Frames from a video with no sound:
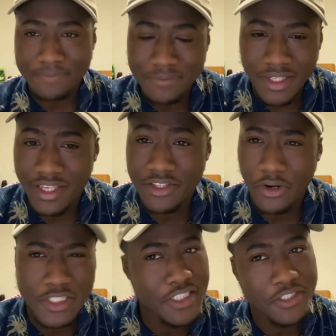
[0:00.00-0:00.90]
Again,
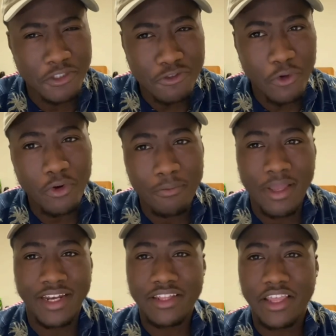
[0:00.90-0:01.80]
Darcy, she's grown on me. I
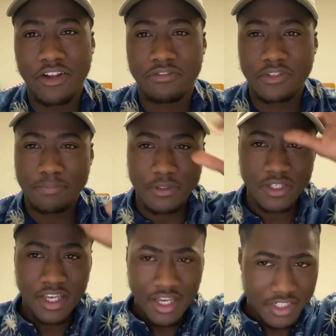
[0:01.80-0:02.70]
didn't like her at first, but
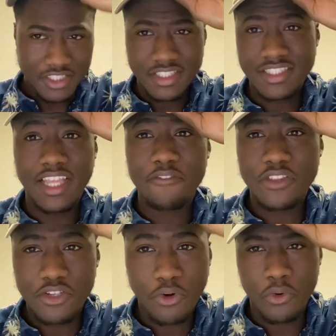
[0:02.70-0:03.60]
she has definitely
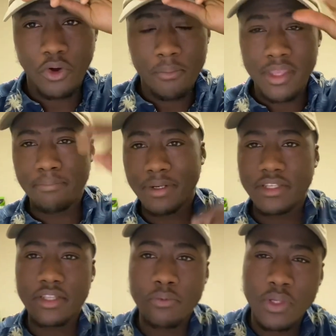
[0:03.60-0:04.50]
grown on me. But
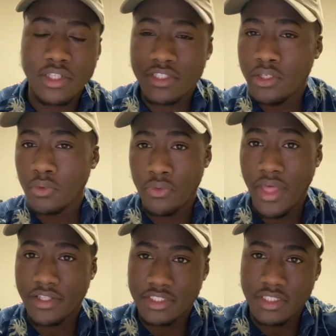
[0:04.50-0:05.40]
we continue with
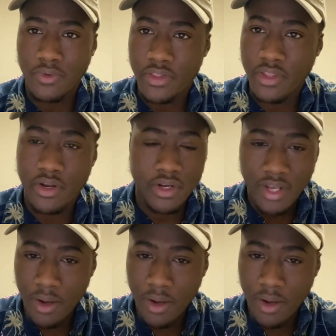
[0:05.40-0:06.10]
that scene right there, and that